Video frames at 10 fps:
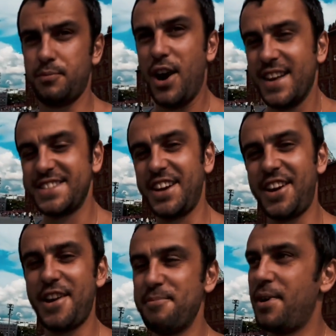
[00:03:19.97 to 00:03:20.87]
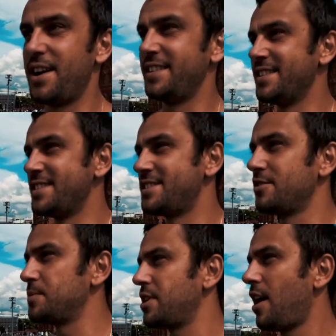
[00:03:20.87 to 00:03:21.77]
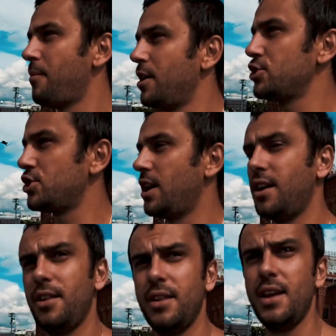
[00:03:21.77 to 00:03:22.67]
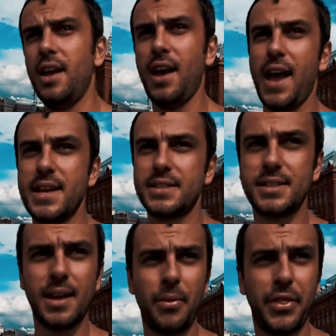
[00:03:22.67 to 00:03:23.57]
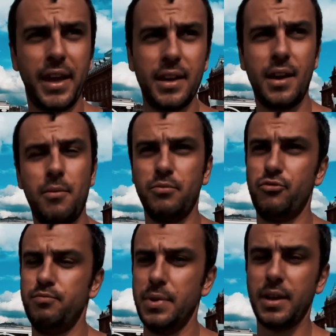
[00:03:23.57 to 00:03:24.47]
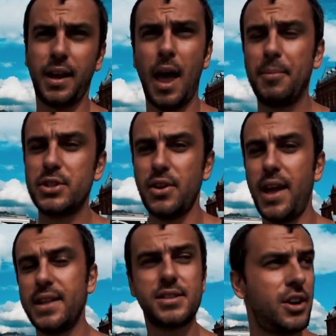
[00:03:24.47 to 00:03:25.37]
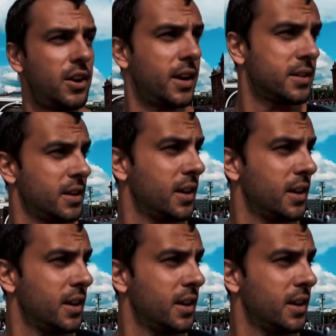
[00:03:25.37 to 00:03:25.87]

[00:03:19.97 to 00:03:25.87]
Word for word: Press the heart button, subscribe our channel, ask something, I'll be happy to answer and